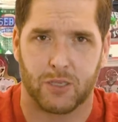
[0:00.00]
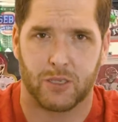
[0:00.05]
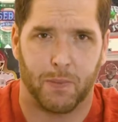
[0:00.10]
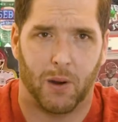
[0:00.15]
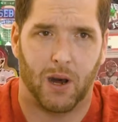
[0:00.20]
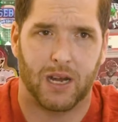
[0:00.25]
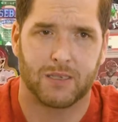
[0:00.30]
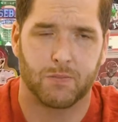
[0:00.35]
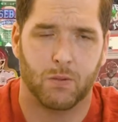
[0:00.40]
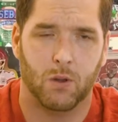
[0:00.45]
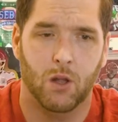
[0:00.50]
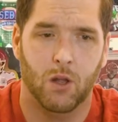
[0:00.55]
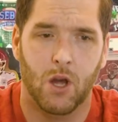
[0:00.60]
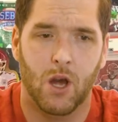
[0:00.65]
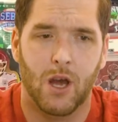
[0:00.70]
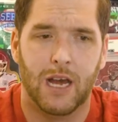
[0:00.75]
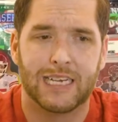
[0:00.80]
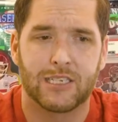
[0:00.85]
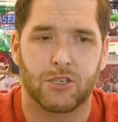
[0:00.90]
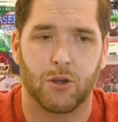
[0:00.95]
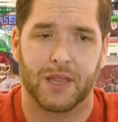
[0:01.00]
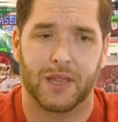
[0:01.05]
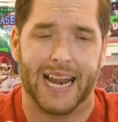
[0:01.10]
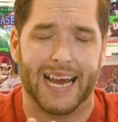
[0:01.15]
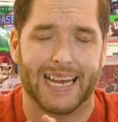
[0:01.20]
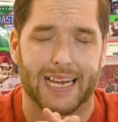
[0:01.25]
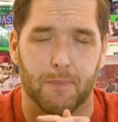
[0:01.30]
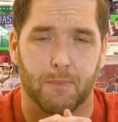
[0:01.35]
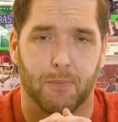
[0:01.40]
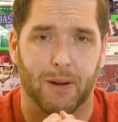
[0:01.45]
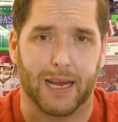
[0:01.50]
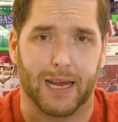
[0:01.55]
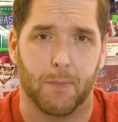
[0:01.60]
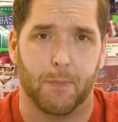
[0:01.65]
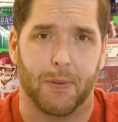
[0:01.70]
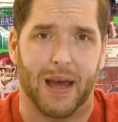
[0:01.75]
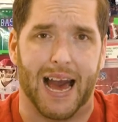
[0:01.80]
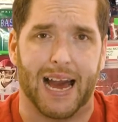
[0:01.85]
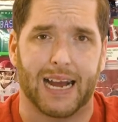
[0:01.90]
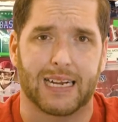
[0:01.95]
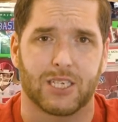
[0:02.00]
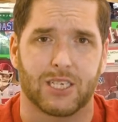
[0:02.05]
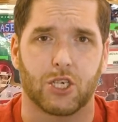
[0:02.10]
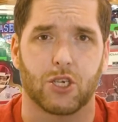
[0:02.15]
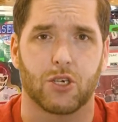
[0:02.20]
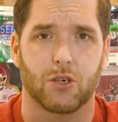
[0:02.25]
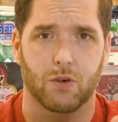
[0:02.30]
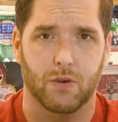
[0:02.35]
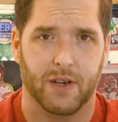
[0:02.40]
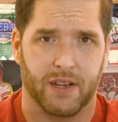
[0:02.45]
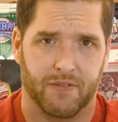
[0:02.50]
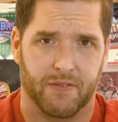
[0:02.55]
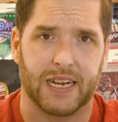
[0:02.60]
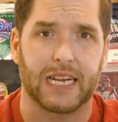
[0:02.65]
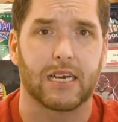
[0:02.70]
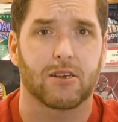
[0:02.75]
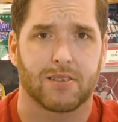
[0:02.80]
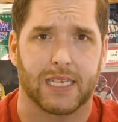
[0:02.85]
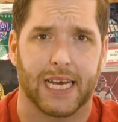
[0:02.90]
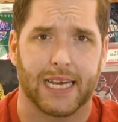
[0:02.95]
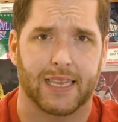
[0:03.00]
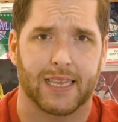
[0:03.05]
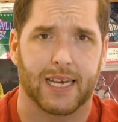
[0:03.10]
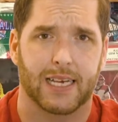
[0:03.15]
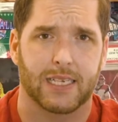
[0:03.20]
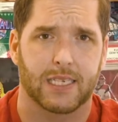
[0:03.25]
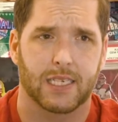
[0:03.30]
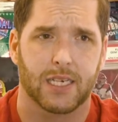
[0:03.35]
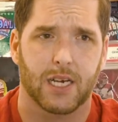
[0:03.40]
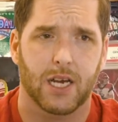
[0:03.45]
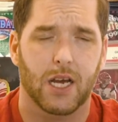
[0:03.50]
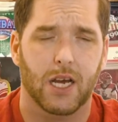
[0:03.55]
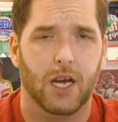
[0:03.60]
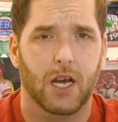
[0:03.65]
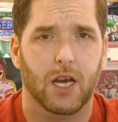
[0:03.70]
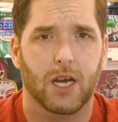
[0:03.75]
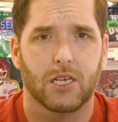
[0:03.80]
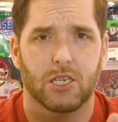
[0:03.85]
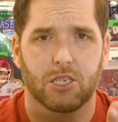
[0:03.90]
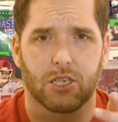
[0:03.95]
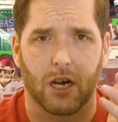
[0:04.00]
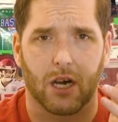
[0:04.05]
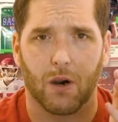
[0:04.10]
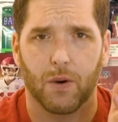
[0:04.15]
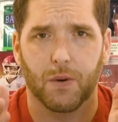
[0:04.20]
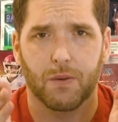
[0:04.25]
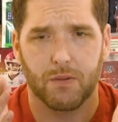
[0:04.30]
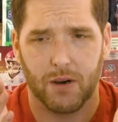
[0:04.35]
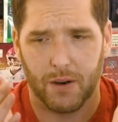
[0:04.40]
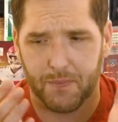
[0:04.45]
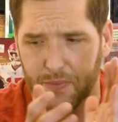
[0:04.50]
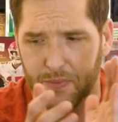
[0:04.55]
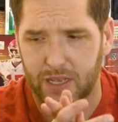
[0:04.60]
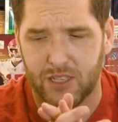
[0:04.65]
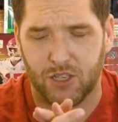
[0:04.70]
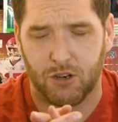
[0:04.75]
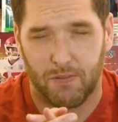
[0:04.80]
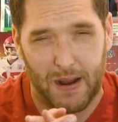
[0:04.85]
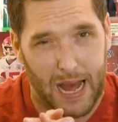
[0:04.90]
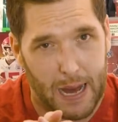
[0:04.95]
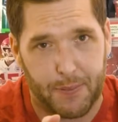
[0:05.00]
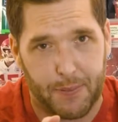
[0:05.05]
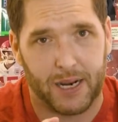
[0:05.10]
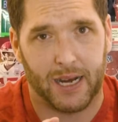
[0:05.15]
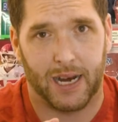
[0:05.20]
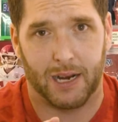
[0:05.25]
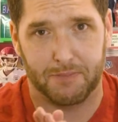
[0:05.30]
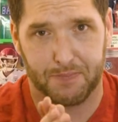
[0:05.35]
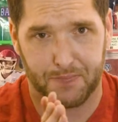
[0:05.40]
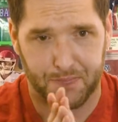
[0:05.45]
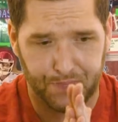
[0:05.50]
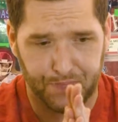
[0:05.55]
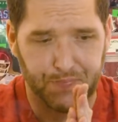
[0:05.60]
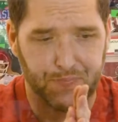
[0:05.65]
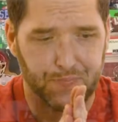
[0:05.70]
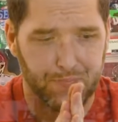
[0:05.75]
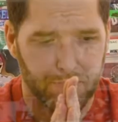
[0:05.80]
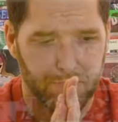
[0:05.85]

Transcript: as possible so that I can bring it back to you in videos like this. So to wrap it up,